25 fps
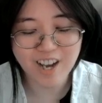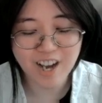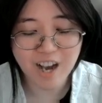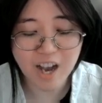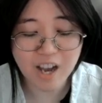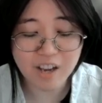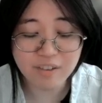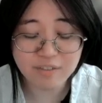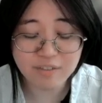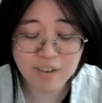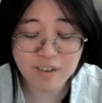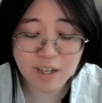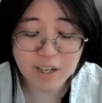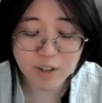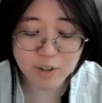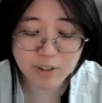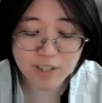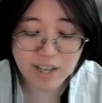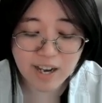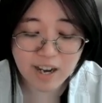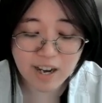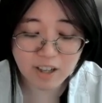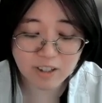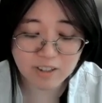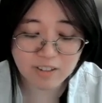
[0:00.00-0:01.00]
I found
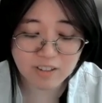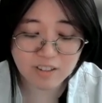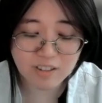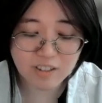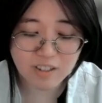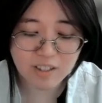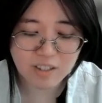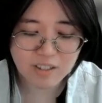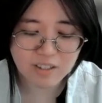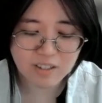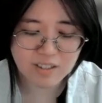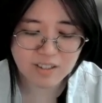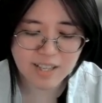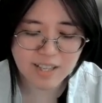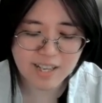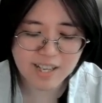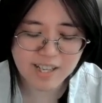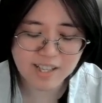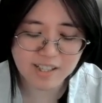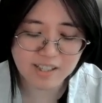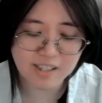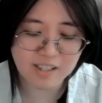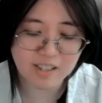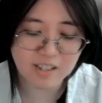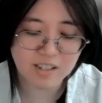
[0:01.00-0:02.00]
out
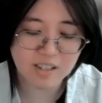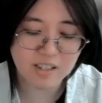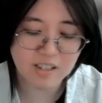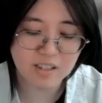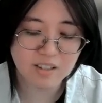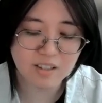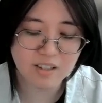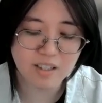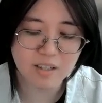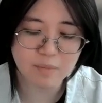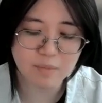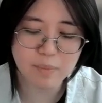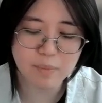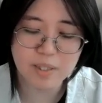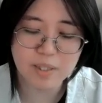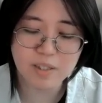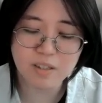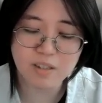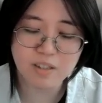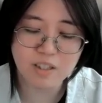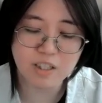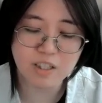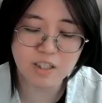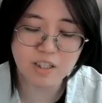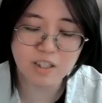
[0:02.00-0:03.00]
then the
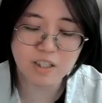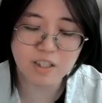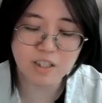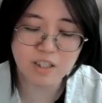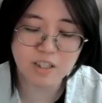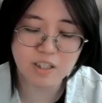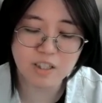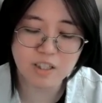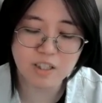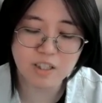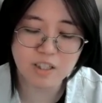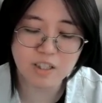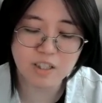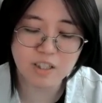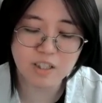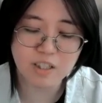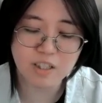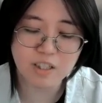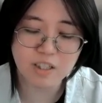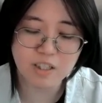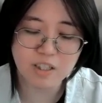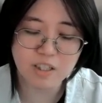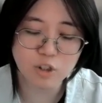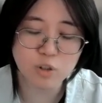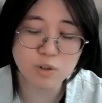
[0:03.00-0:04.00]
ability
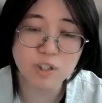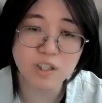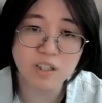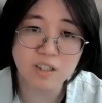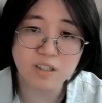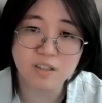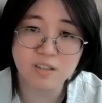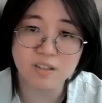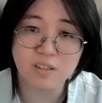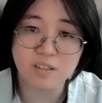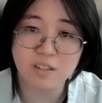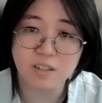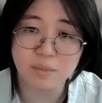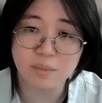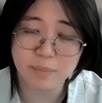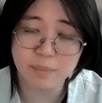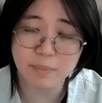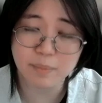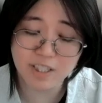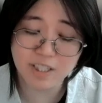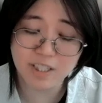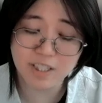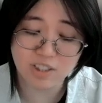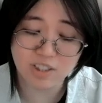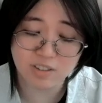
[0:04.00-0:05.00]
to heal
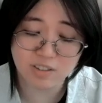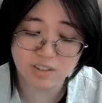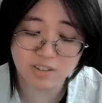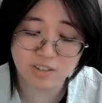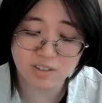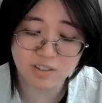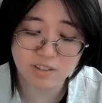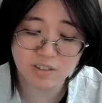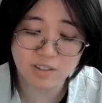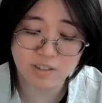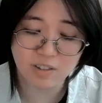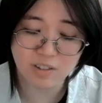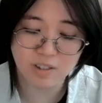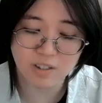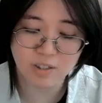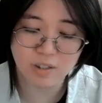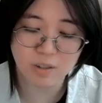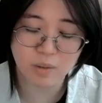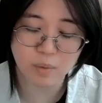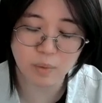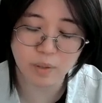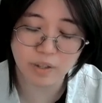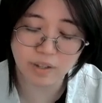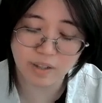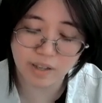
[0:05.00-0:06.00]
diminishes with
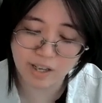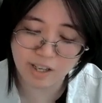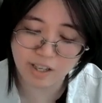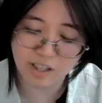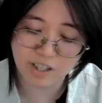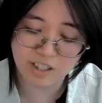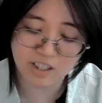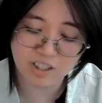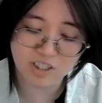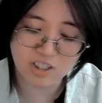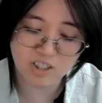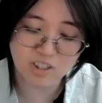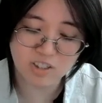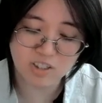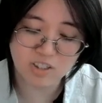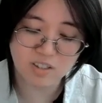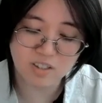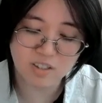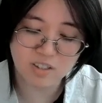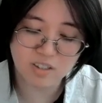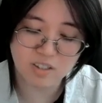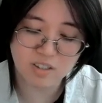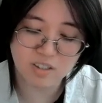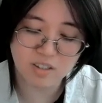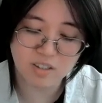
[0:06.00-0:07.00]
age,
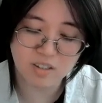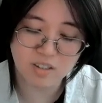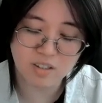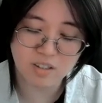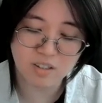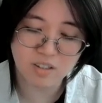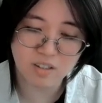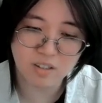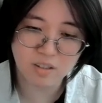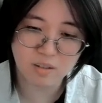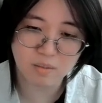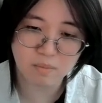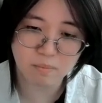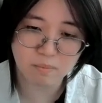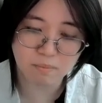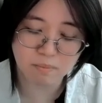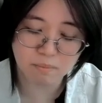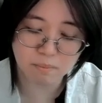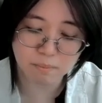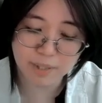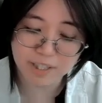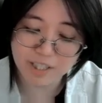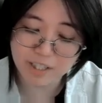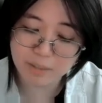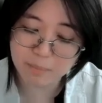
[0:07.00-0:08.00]
but it
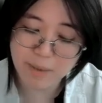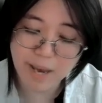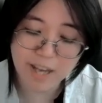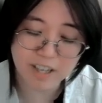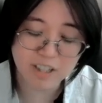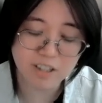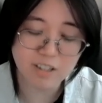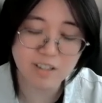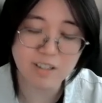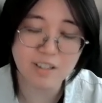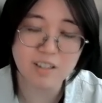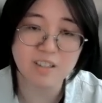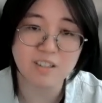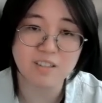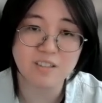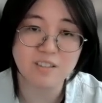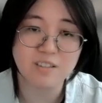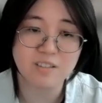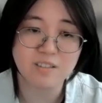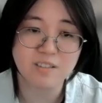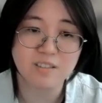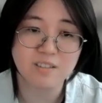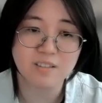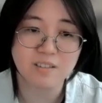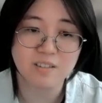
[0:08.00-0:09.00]
mattered little.
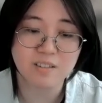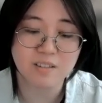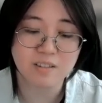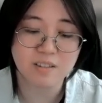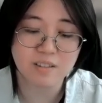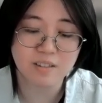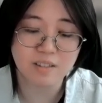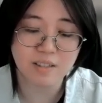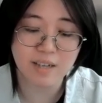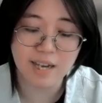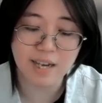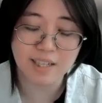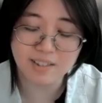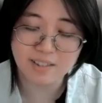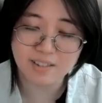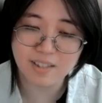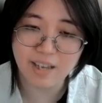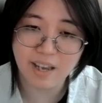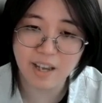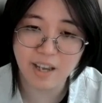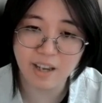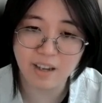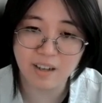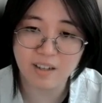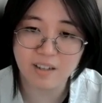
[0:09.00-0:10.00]
I
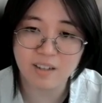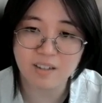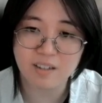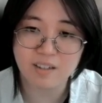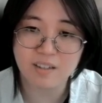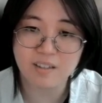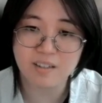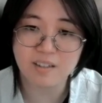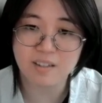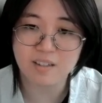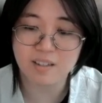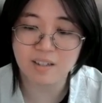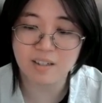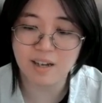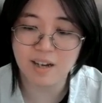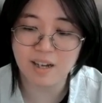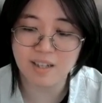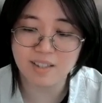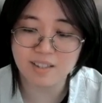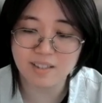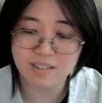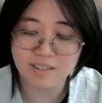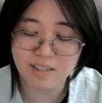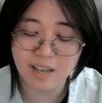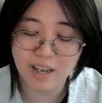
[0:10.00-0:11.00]
sang, I
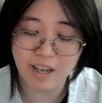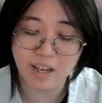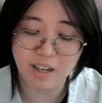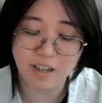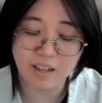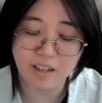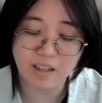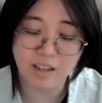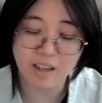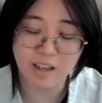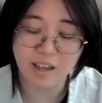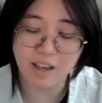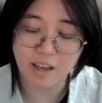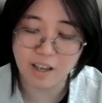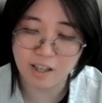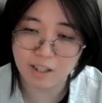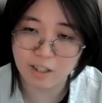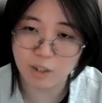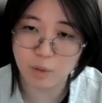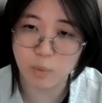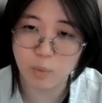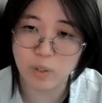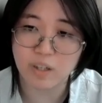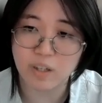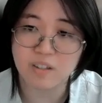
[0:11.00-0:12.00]
sang
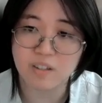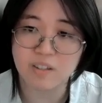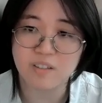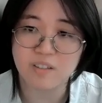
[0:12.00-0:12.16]
anyway.